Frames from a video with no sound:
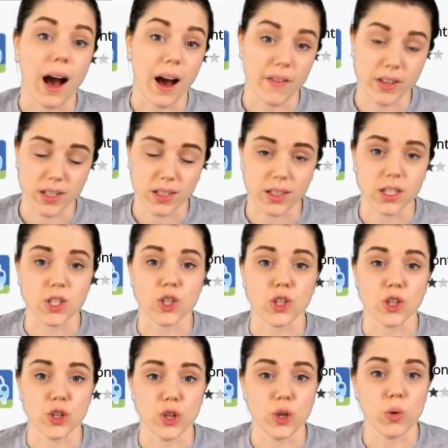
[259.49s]
Obviously
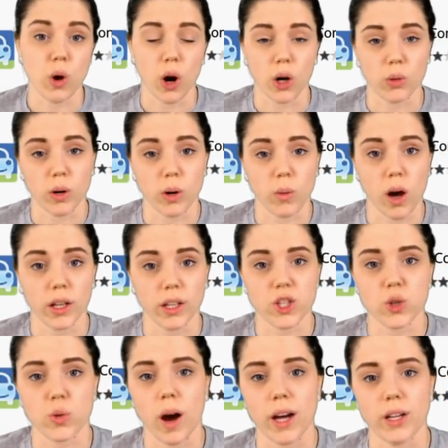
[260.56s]
this is a new hardware
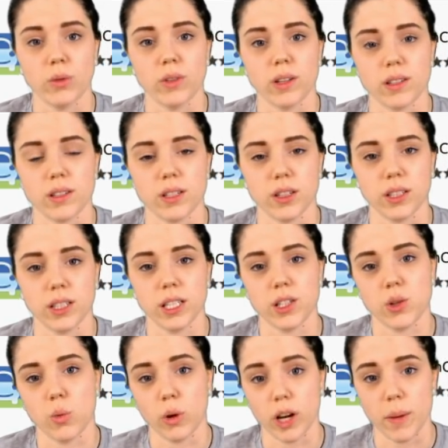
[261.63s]
wallet, so I don't necessarily
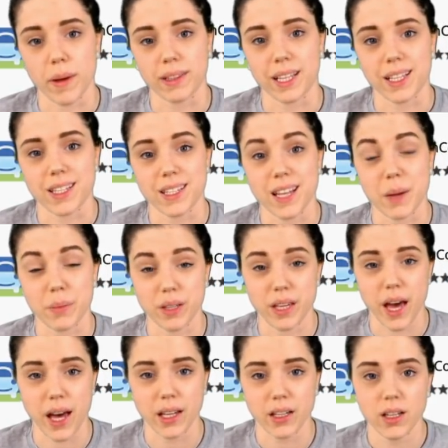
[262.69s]
need to worry about that step
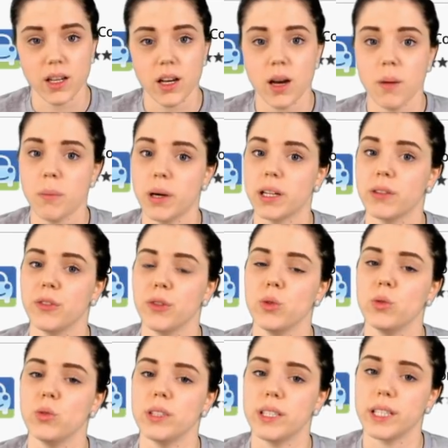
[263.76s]
yet, but if
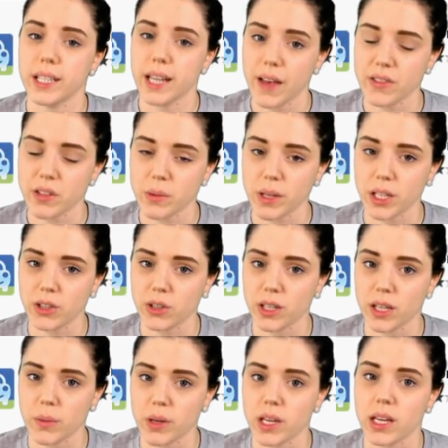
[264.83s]
you did have something on
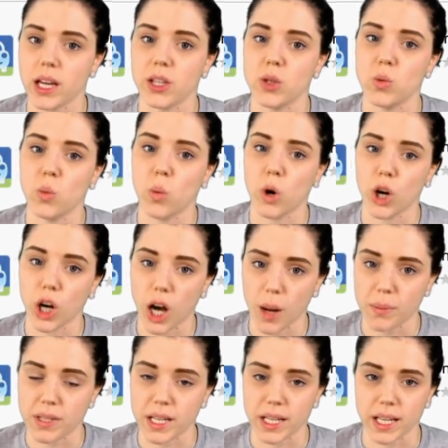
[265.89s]
your KeepKey and you were
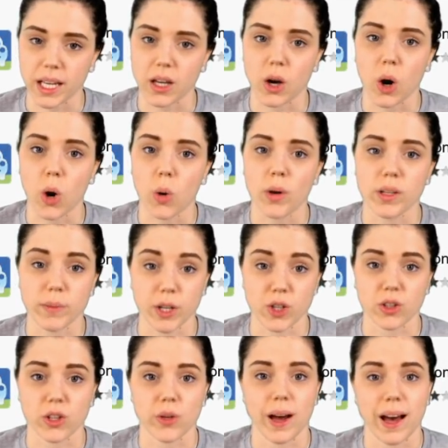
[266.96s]
updating it, always
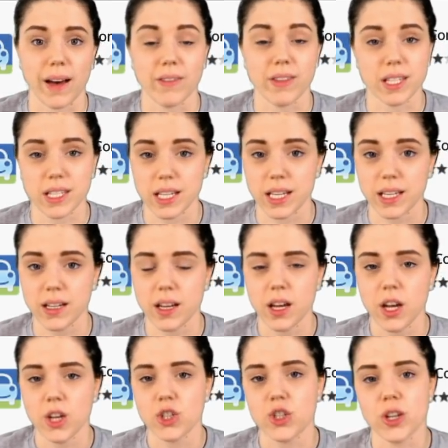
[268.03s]
make sure that you have the
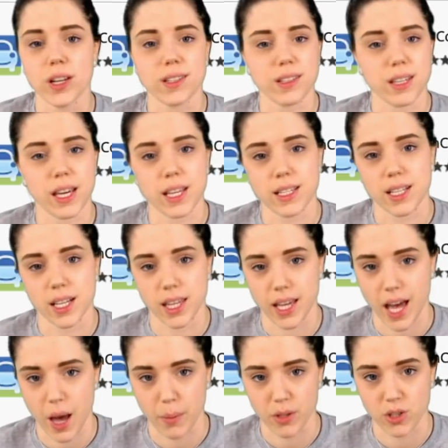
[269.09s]
seed just in case
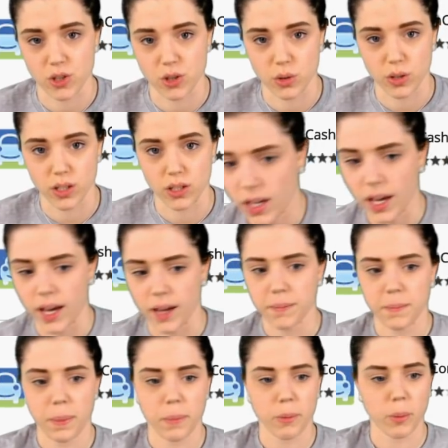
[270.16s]
anything happens to it.
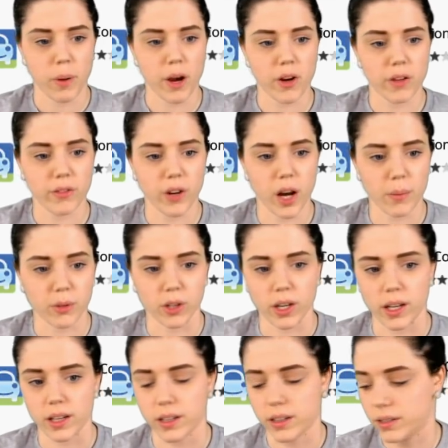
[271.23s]
Okay, preparing for
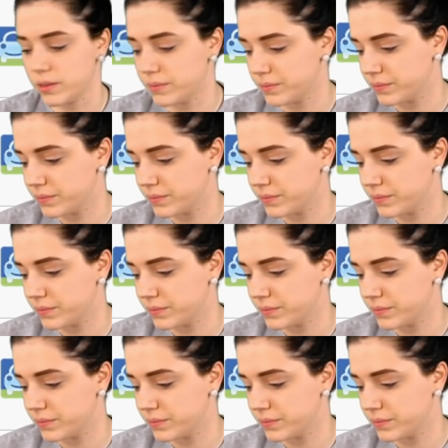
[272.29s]
upgrade.